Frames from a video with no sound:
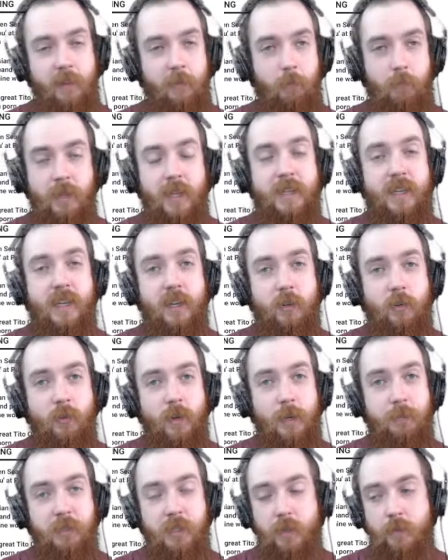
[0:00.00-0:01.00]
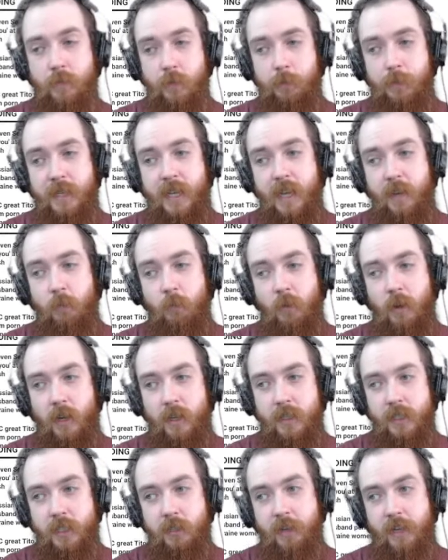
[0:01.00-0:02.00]
plenty of corruption from day
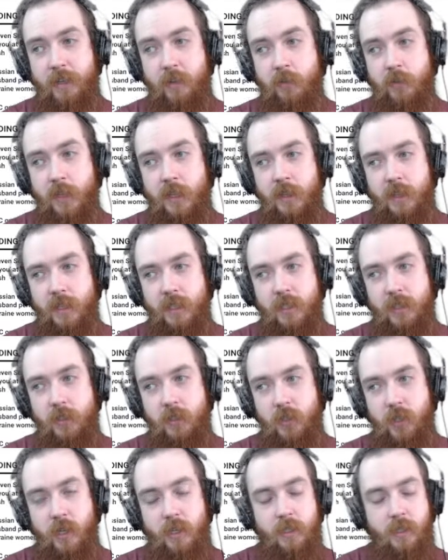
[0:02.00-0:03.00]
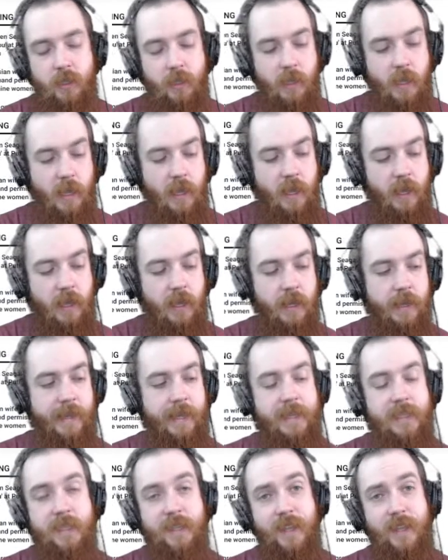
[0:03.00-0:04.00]
one, so I don't think this is just a
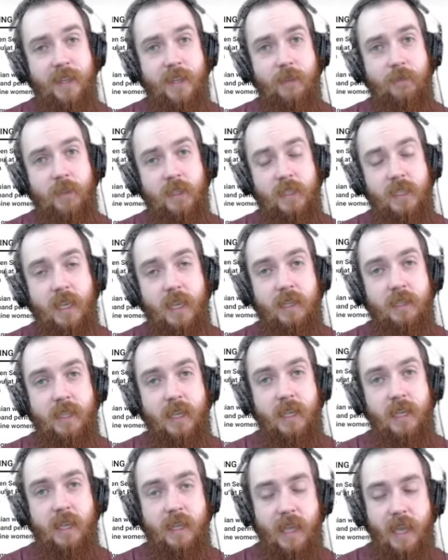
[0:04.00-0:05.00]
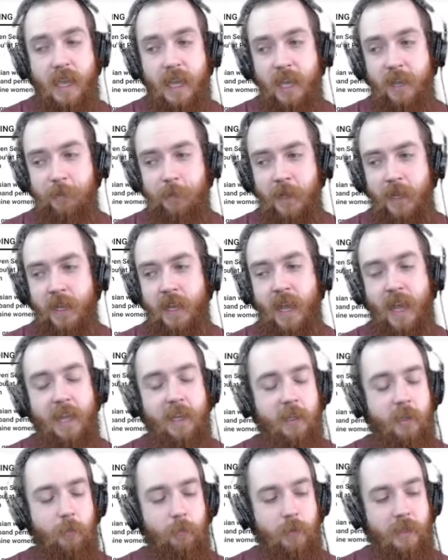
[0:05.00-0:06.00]
incident of the state taking aim at a
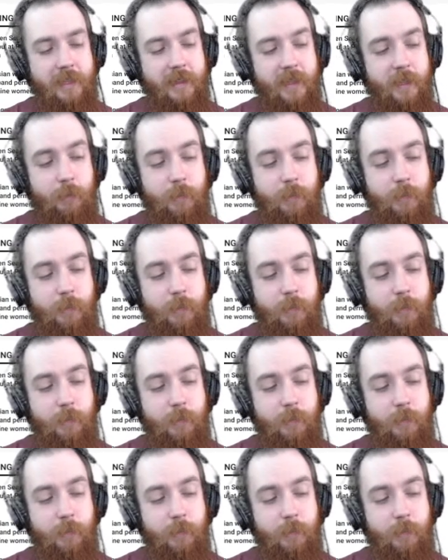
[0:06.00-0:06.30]
completely